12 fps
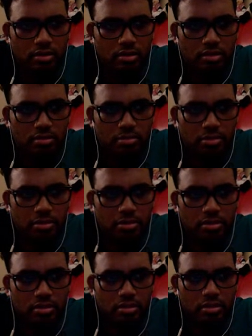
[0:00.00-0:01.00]

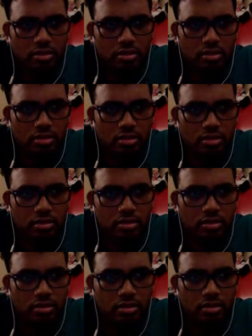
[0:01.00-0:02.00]
dependency
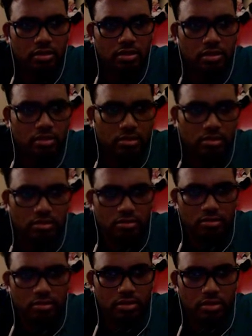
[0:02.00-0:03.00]

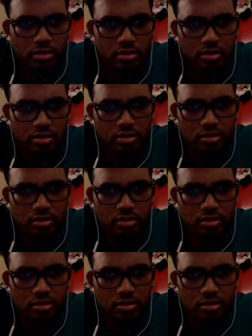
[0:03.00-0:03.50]
over here,